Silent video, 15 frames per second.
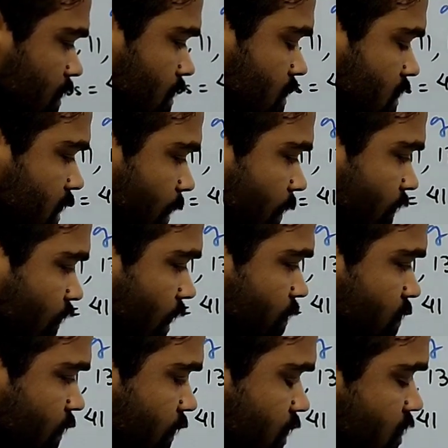sum of
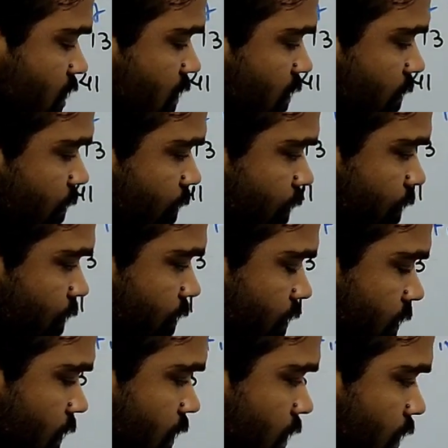observation
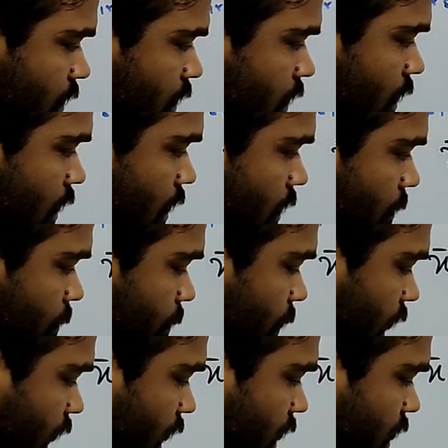
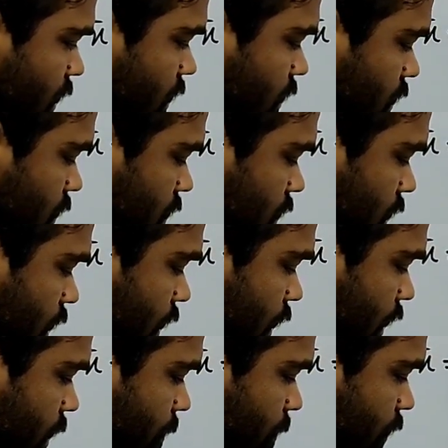by
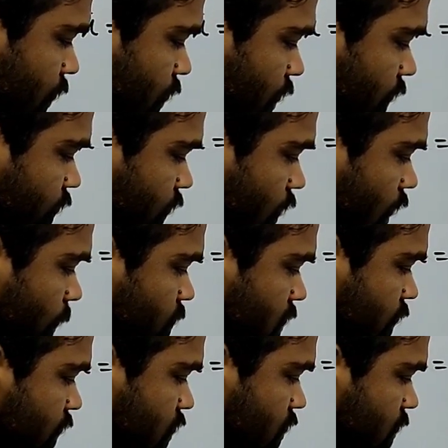number of
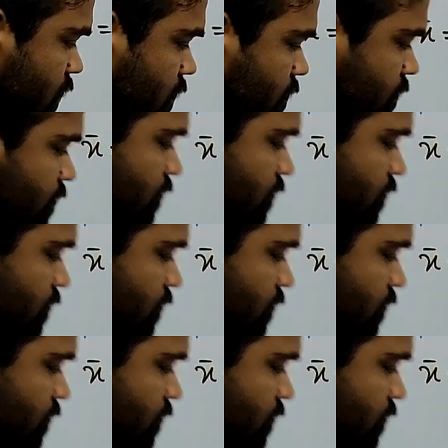observation.